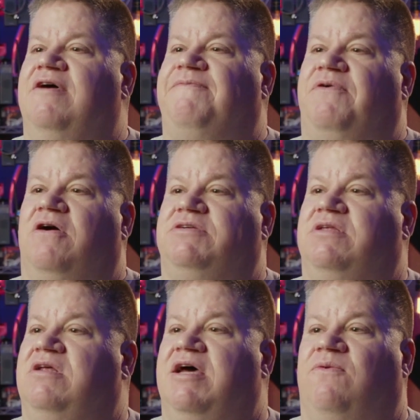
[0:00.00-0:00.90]
If
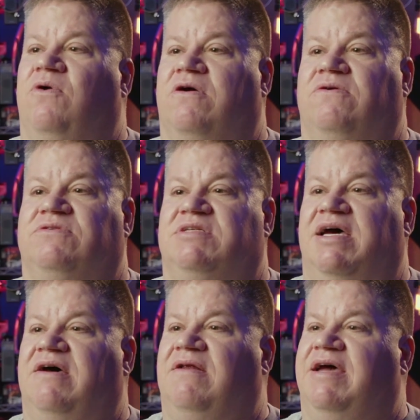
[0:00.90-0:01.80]
parts of the network goes
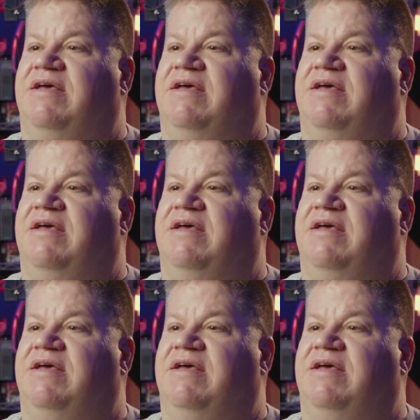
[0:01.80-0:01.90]
down,